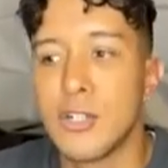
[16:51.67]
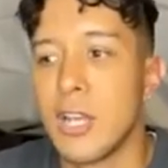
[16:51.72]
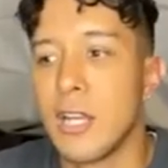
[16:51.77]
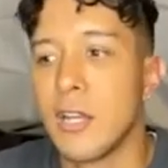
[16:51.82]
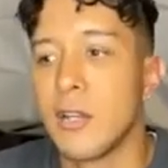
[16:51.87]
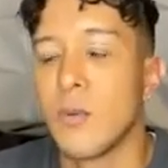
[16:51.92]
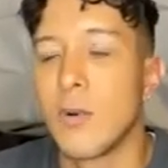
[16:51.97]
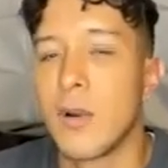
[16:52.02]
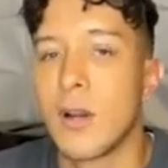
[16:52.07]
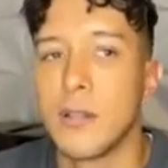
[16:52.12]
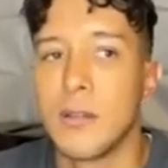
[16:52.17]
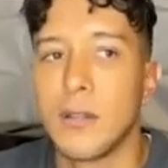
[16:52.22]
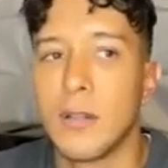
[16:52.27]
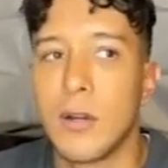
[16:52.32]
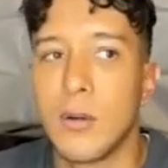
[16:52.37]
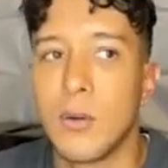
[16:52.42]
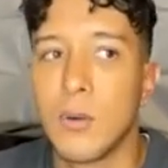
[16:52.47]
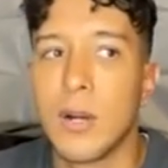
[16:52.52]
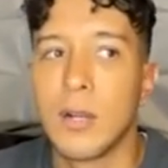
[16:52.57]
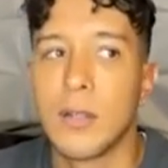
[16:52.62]
and who
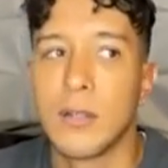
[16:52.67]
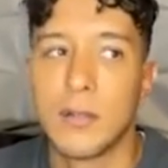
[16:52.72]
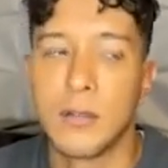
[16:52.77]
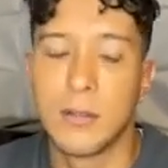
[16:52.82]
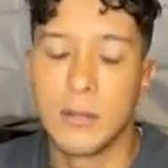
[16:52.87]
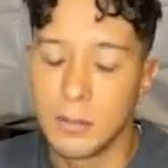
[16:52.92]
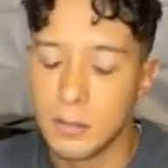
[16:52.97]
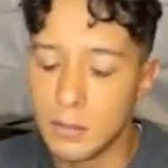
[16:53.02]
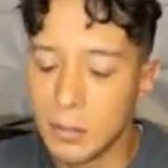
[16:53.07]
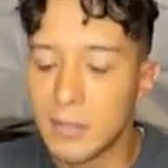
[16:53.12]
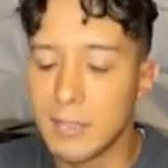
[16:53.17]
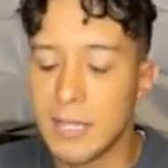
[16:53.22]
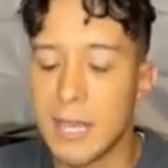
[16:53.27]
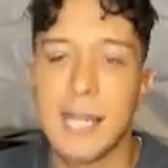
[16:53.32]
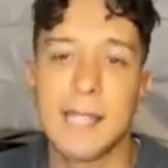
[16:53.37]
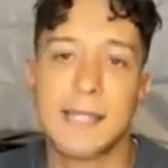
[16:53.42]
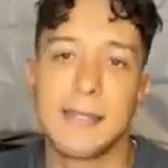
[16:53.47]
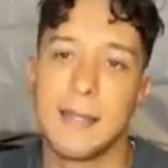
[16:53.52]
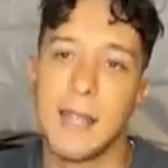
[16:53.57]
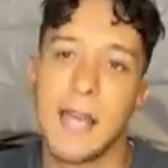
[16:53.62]
are looked at
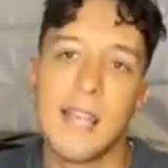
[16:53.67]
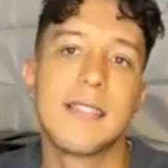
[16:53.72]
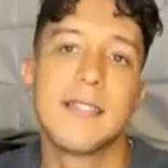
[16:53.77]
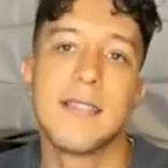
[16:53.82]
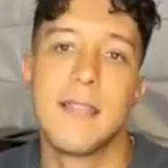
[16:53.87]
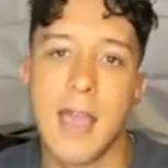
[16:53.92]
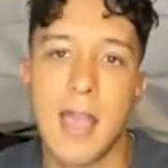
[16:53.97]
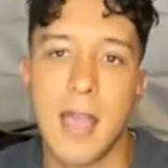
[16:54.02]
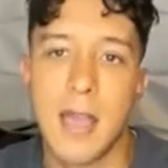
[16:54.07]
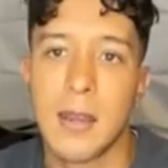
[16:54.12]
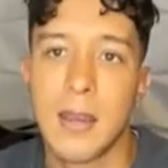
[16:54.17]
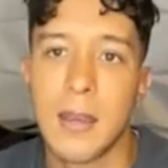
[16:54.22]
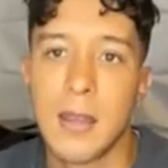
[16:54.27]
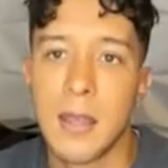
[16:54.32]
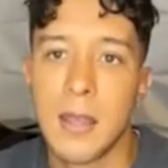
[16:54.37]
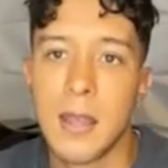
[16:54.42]
as less than.